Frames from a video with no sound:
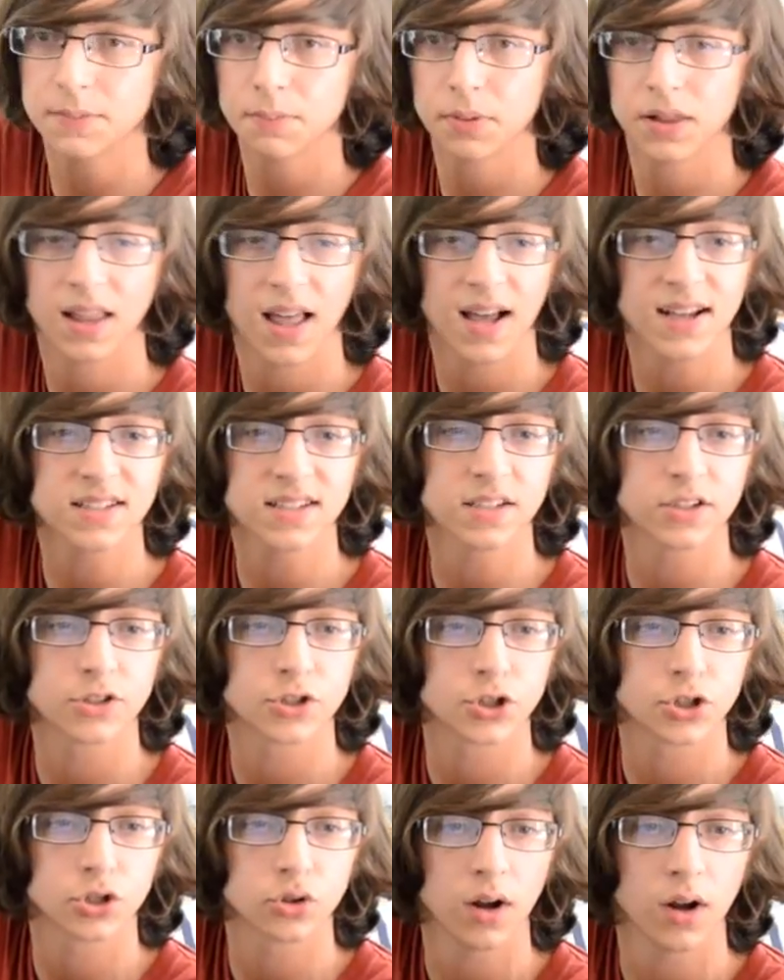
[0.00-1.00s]
plastic
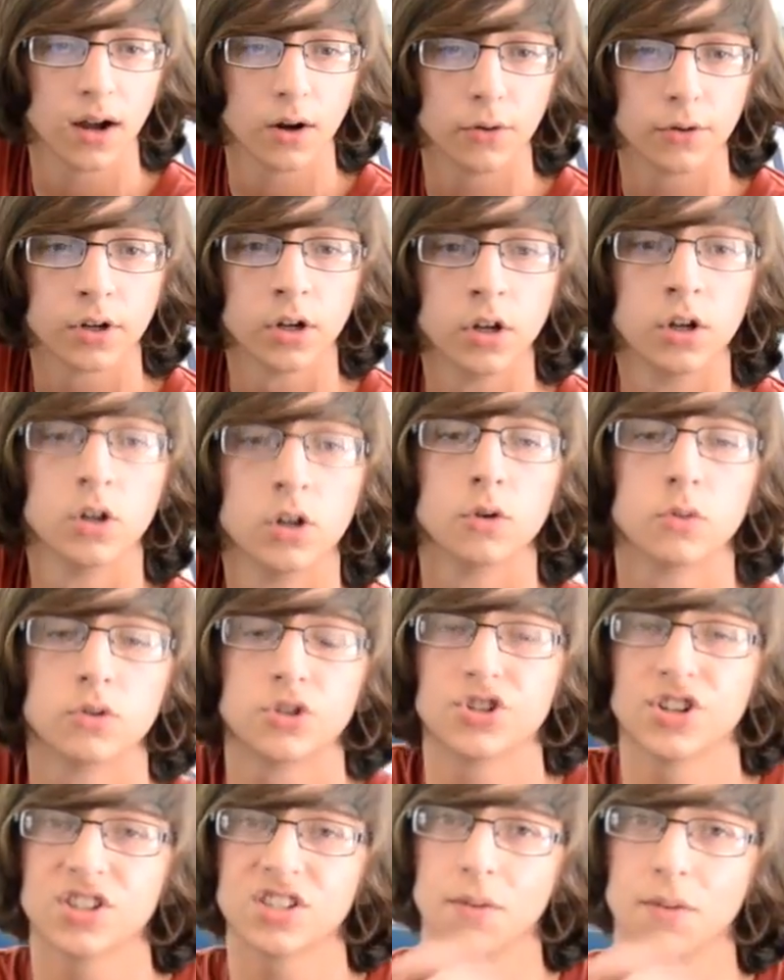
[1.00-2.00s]
shroud was
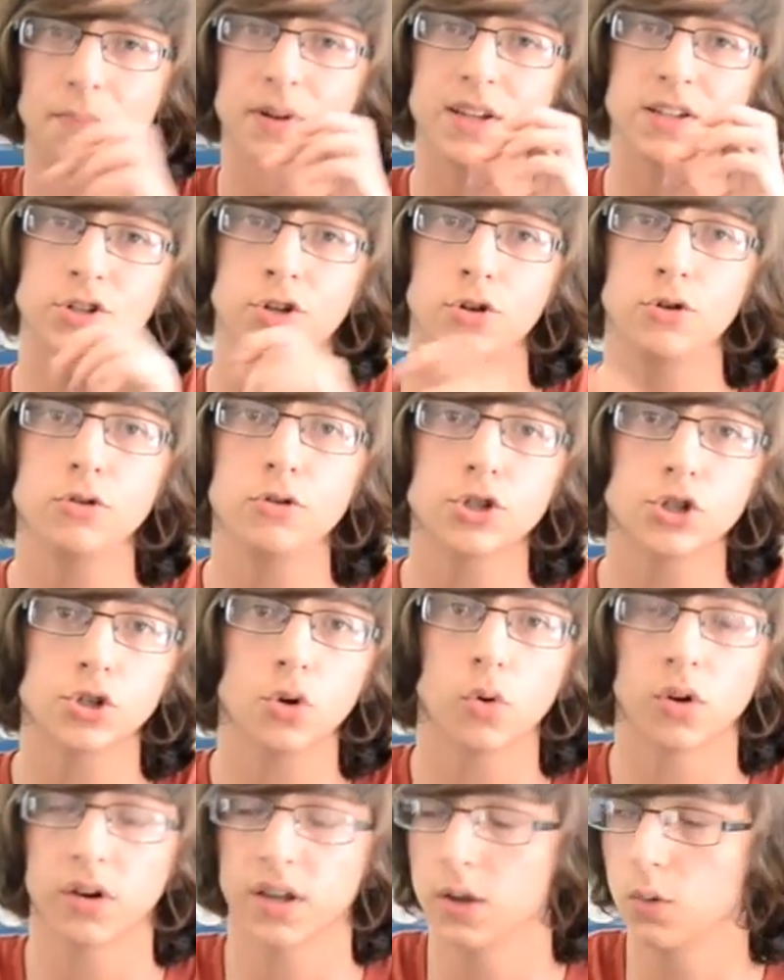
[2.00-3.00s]
just a bit too
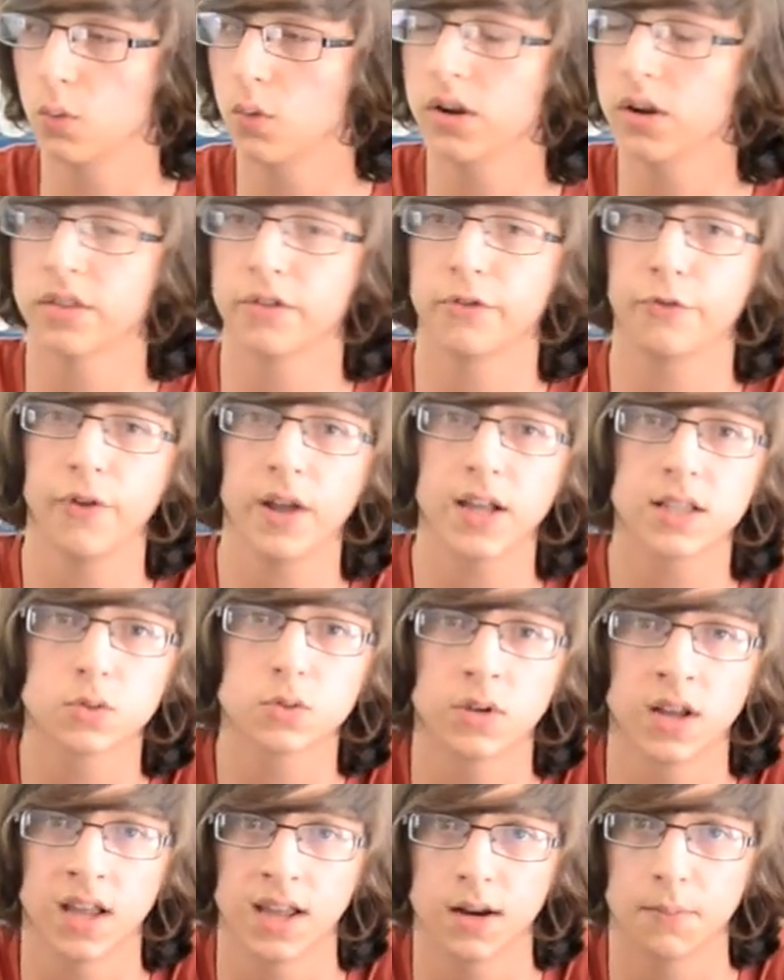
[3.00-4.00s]
short and one of the fans
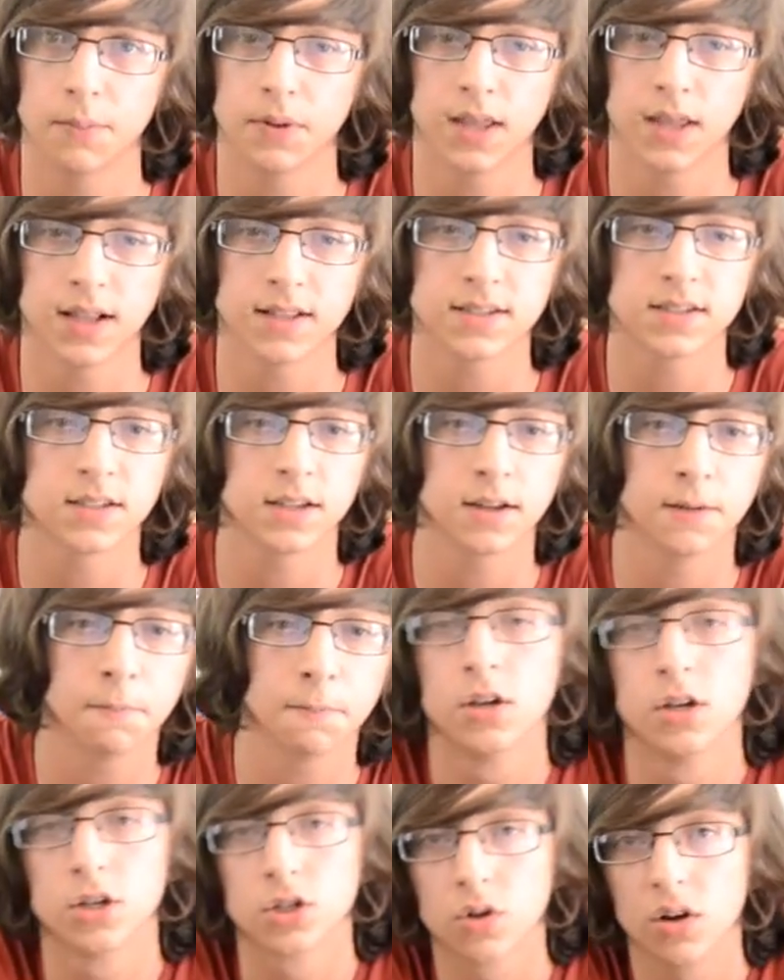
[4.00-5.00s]
would hit up against it.
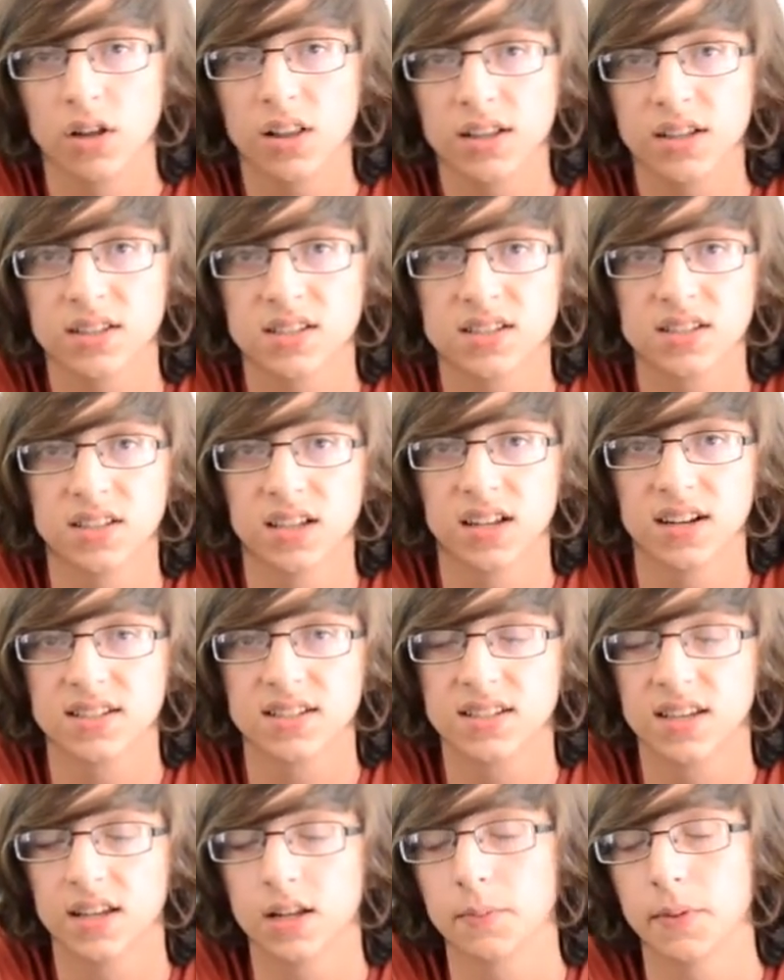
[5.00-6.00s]
So I like to see that
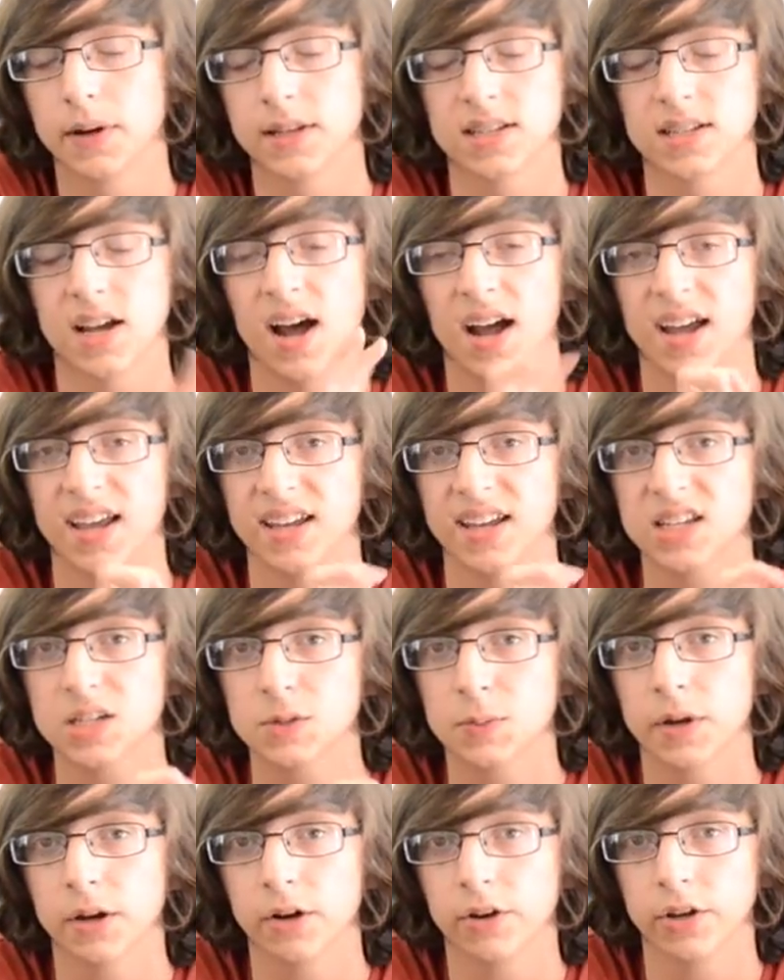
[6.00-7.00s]
as Gigabyte's hiatus
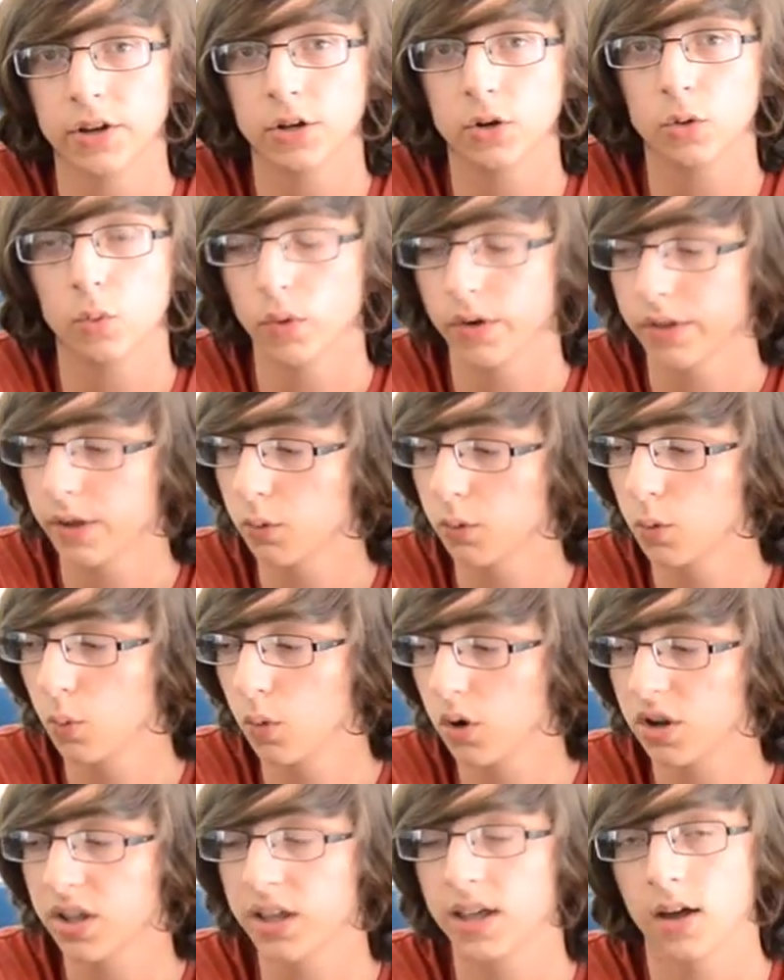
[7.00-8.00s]
period where they were
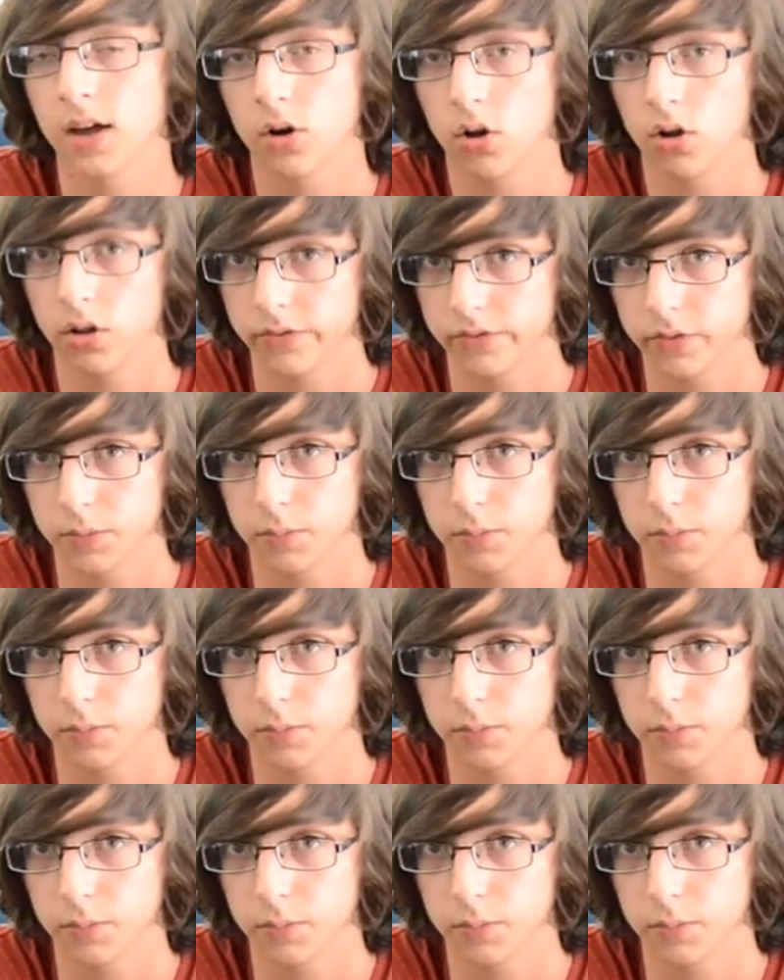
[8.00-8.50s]
working out all of the